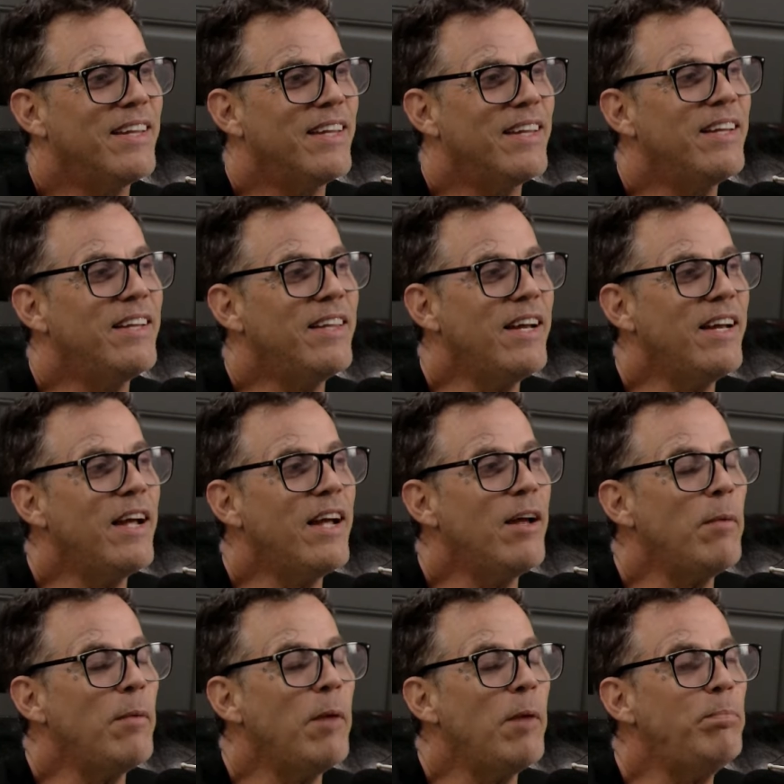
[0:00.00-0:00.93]
Like
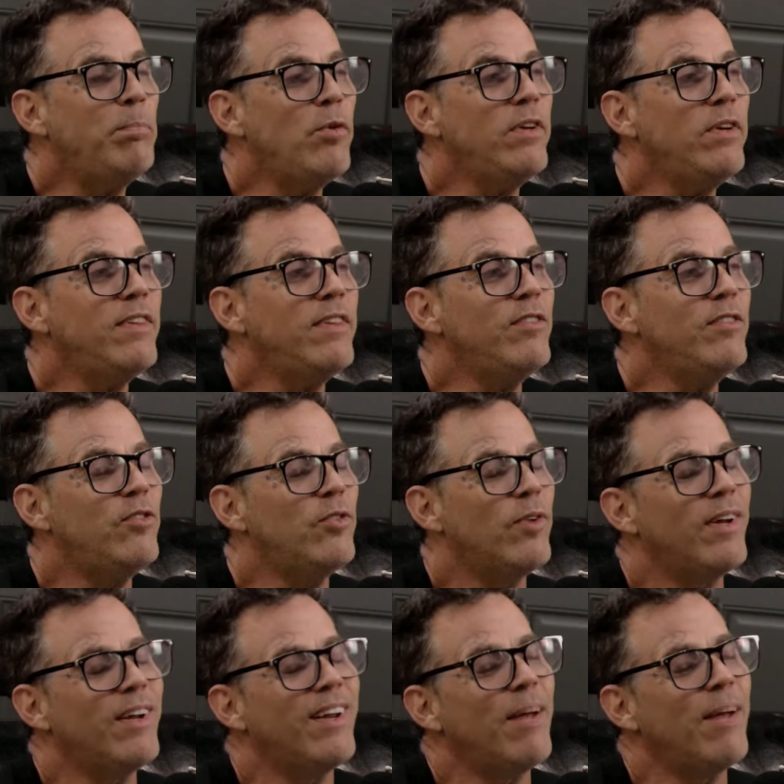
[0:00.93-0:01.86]
I booked this.
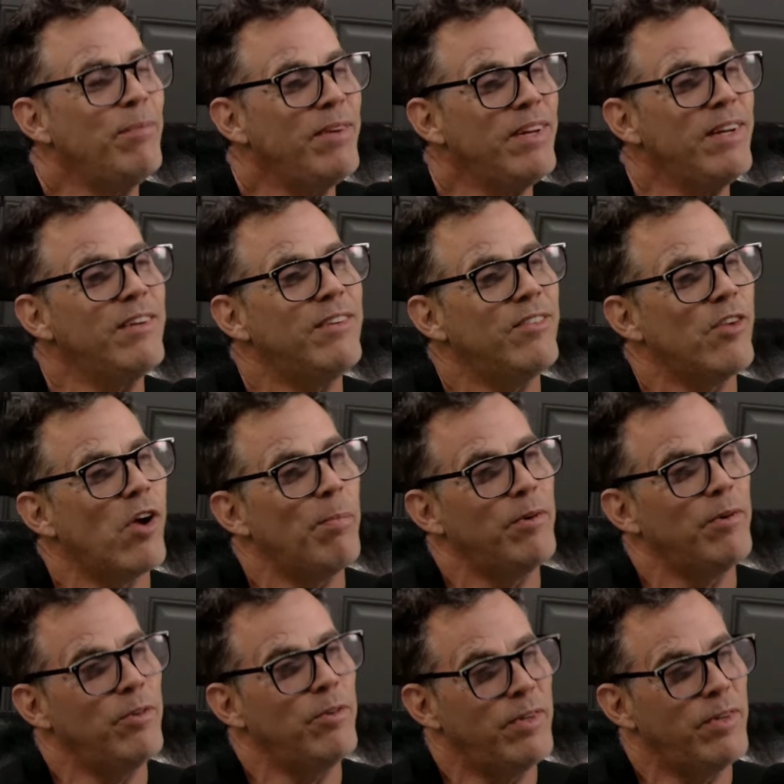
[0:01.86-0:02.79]
I'm gonna drop
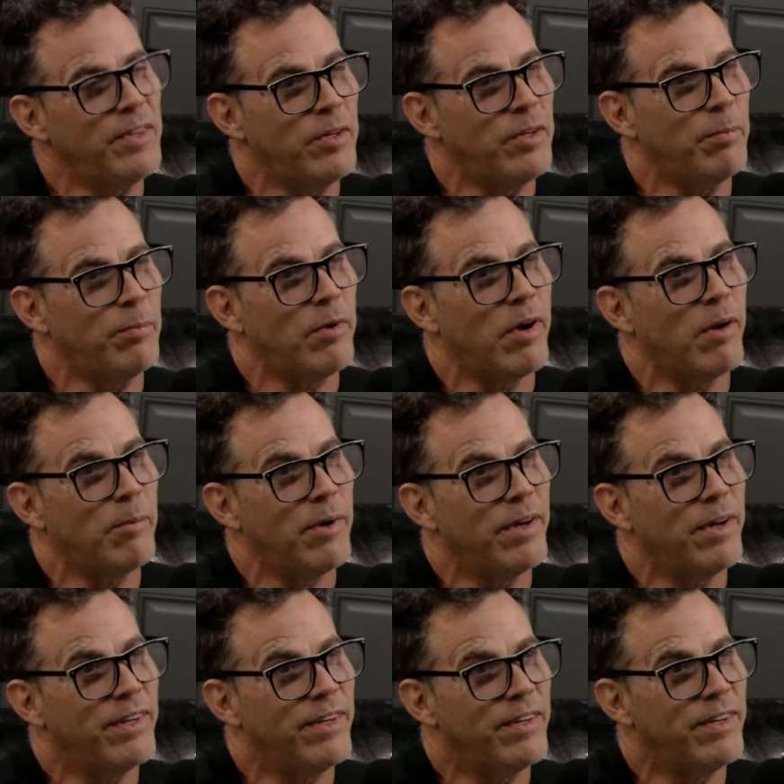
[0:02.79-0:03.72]
a nuclear bomb
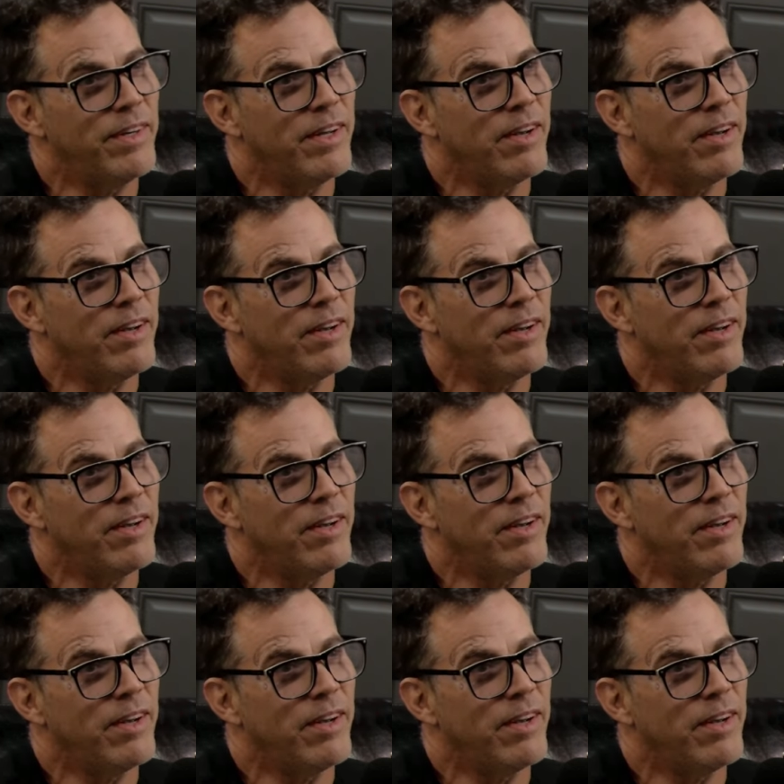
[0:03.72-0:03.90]
on you now.